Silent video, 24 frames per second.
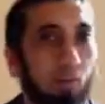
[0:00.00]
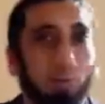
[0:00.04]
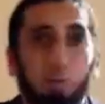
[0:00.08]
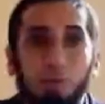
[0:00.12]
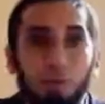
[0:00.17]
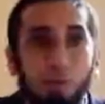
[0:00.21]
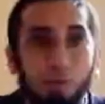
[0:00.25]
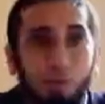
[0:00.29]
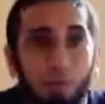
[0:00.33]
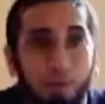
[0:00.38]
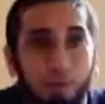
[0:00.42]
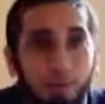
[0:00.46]

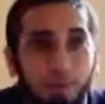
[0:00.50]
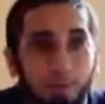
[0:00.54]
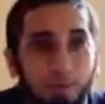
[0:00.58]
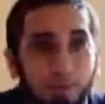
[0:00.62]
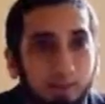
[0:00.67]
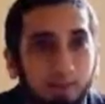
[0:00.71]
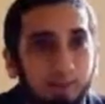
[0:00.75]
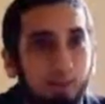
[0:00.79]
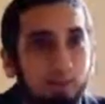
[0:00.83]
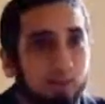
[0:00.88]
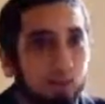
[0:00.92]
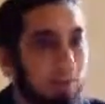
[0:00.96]
Nobody's buying
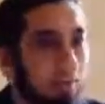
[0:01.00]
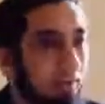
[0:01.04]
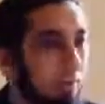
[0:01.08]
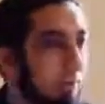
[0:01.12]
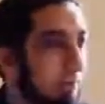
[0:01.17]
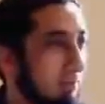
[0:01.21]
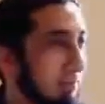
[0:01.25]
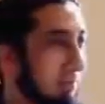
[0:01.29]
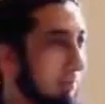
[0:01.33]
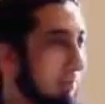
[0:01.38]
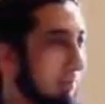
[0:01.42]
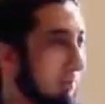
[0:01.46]
it.
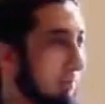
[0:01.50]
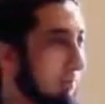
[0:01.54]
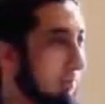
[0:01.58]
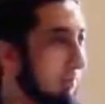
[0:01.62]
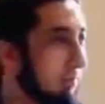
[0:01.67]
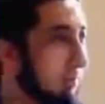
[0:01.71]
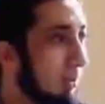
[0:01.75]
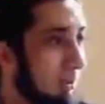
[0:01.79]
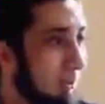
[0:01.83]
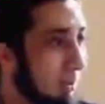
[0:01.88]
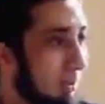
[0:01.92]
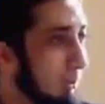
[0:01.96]

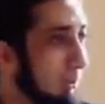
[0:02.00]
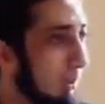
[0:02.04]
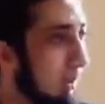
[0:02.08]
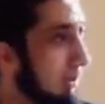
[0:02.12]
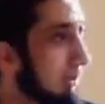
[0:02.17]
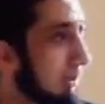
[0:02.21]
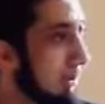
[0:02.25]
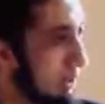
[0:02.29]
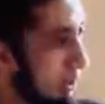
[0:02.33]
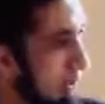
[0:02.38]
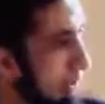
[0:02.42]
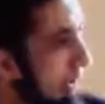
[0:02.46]
Nobody's
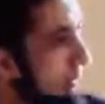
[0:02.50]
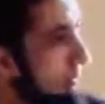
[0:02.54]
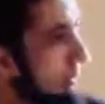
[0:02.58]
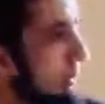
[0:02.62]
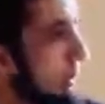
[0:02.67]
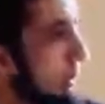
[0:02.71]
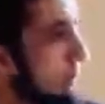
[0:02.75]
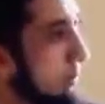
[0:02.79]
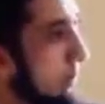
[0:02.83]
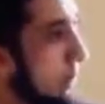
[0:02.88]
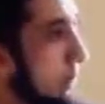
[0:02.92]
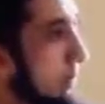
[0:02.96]
buying it. He's stuck
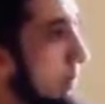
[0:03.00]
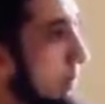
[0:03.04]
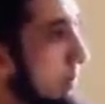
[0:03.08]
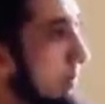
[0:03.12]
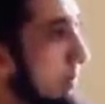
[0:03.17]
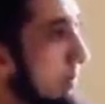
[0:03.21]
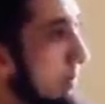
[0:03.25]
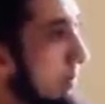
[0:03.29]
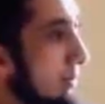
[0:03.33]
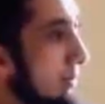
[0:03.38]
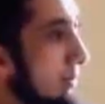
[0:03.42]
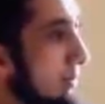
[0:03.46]
with this product.
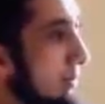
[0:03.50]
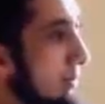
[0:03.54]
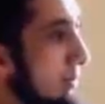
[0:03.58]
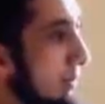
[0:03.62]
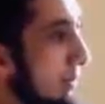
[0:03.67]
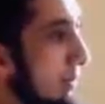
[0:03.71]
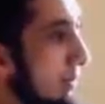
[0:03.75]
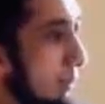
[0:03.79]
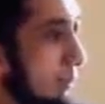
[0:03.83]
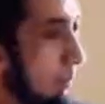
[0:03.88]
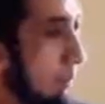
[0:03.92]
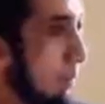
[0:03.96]

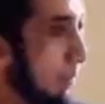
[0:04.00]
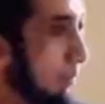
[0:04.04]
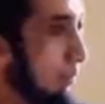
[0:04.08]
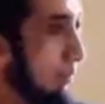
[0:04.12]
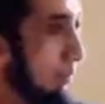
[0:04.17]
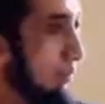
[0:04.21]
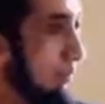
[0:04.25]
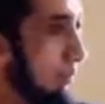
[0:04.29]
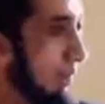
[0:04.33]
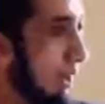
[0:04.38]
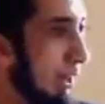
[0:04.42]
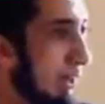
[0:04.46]
People come
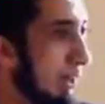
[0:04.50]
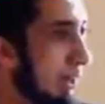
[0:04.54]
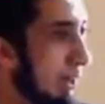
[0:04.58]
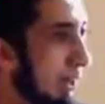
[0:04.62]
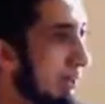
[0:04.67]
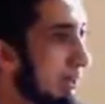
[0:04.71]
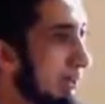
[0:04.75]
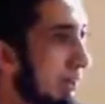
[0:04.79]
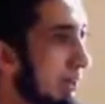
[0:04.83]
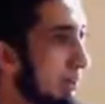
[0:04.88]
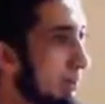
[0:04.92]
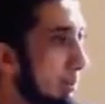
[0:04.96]
there for
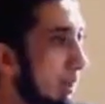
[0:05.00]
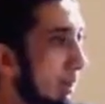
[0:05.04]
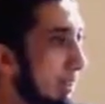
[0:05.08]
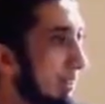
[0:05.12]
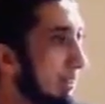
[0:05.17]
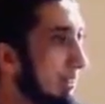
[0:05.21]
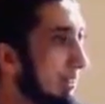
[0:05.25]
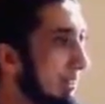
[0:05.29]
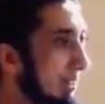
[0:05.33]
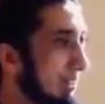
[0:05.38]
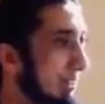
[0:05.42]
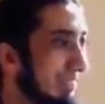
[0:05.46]
99-cent
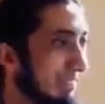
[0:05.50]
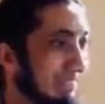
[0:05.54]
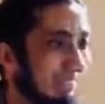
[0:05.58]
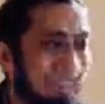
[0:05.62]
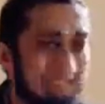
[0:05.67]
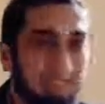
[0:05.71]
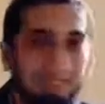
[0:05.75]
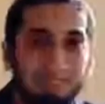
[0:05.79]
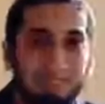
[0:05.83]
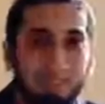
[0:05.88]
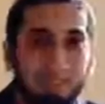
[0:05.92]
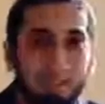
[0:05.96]
products.
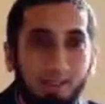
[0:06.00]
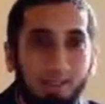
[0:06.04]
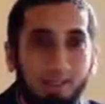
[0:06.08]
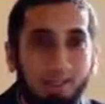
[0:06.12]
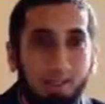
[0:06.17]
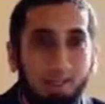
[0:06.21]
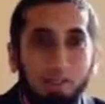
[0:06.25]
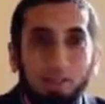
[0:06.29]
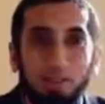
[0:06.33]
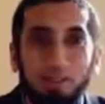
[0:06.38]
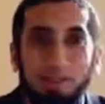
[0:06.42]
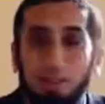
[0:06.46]

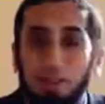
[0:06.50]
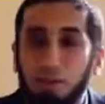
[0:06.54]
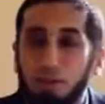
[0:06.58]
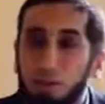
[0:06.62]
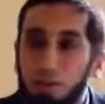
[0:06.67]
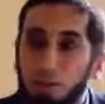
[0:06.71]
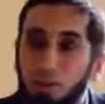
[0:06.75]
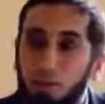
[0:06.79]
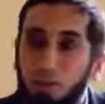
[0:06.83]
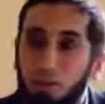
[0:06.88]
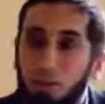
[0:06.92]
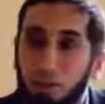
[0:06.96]
The
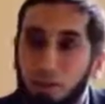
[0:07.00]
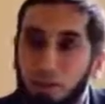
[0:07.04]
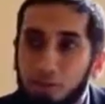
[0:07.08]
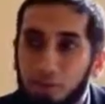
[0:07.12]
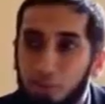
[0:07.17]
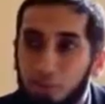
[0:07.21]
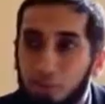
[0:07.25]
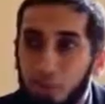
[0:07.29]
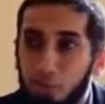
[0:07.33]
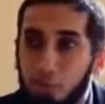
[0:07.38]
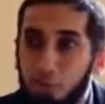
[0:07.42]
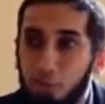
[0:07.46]
customer
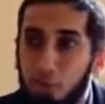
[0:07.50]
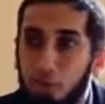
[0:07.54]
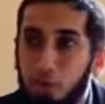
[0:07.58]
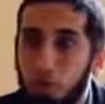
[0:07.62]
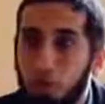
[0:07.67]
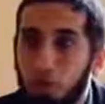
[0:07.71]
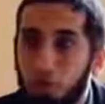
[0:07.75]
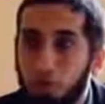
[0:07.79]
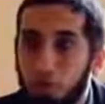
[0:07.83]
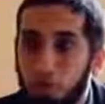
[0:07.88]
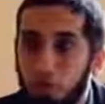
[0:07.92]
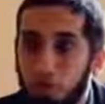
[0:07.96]
walks in at
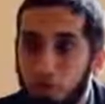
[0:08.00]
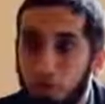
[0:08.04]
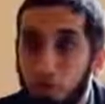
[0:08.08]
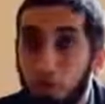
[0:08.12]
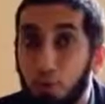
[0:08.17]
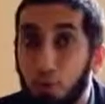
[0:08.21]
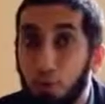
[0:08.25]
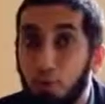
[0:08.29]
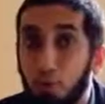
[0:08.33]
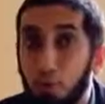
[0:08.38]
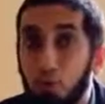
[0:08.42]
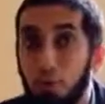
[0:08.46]
12:30.
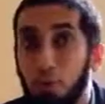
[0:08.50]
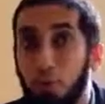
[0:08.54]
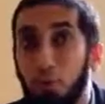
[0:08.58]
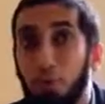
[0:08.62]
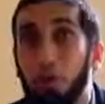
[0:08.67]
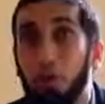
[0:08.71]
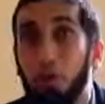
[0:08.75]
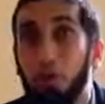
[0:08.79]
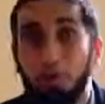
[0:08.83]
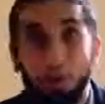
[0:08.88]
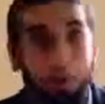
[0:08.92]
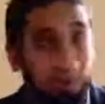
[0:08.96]
No.
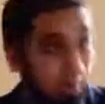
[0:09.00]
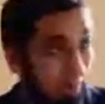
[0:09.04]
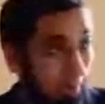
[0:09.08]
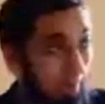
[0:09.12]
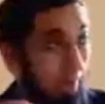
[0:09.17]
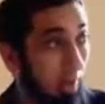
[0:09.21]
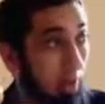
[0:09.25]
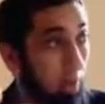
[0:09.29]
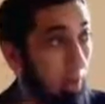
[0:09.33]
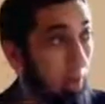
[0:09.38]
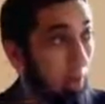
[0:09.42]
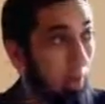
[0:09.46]
It's
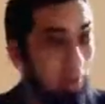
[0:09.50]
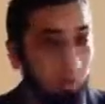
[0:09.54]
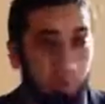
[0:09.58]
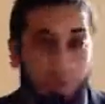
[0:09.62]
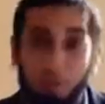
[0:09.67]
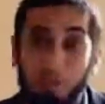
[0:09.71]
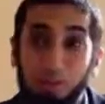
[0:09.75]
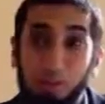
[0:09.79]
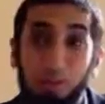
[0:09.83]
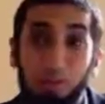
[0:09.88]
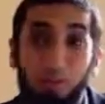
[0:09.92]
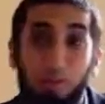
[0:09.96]
Oklahoma,
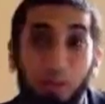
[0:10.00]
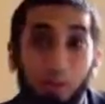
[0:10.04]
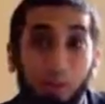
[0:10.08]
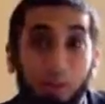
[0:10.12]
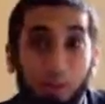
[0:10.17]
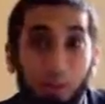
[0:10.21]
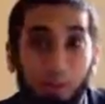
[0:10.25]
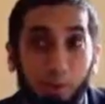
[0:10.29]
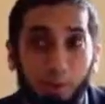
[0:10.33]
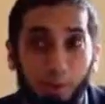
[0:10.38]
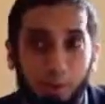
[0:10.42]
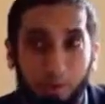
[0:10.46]
right? So
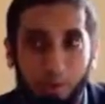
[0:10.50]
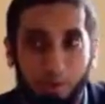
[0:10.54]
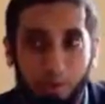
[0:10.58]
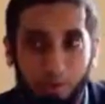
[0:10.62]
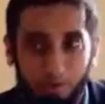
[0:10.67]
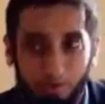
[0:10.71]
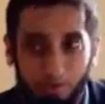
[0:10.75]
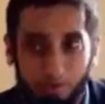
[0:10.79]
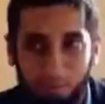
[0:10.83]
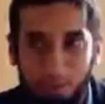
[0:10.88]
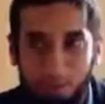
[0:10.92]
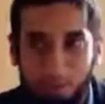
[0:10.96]
1:30.
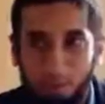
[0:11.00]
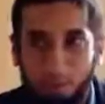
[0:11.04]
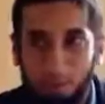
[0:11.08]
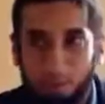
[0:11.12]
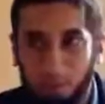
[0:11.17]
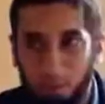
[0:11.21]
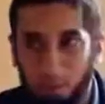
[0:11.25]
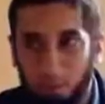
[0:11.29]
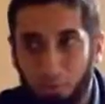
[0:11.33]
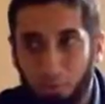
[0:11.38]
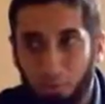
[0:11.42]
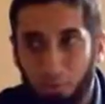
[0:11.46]

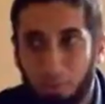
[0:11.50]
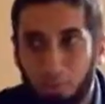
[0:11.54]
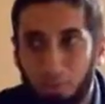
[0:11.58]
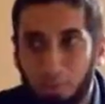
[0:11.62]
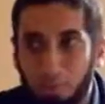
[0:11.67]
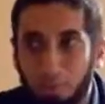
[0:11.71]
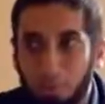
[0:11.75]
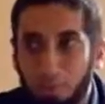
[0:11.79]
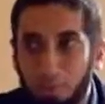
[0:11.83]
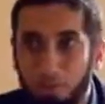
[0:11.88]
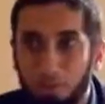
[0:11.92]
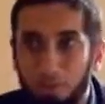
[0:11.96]
Customer
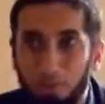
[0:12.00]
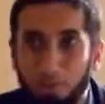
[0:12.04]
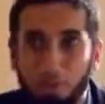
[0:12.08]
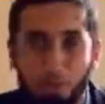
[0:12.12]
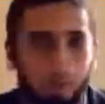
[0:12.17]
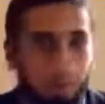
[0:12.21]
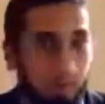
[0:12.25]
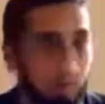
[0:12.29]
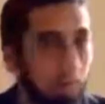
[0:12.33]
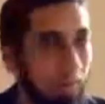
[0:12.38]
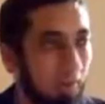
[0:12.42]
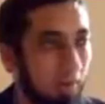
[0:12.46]
walks into the
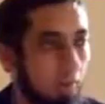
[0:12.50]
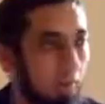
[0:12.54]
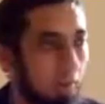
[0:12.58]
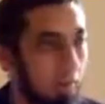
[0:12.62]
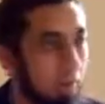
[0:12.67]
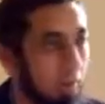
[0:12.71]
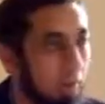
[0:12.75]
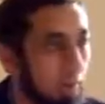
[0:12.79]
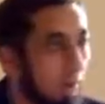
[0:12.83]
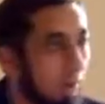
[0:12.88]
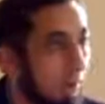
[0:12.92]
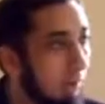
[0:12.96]
store
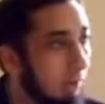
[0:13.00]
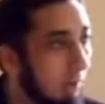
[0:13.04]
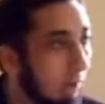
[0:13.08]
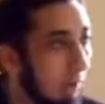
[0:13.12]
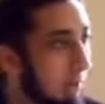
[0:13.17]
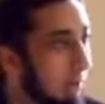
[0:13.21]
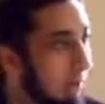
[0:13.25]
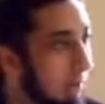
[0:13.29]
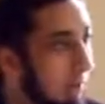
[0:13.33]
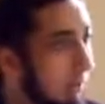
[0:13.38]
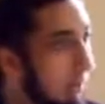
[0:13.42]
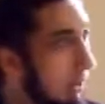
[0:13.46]
with his cart
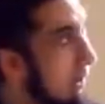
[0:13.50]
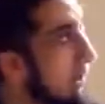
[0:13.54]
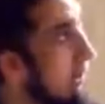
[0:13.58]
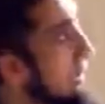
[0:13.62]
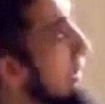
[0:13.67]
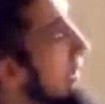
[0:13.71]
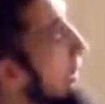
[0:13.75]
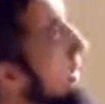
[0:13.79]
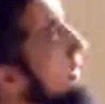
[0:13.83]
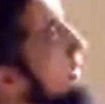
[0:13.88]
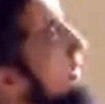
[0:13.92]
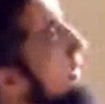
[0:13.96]
empty.
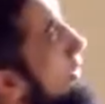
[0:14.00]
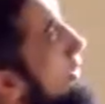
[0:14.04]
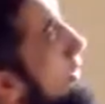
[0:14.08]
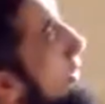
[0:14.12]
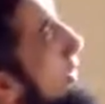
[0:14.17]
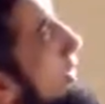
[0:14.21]
And he's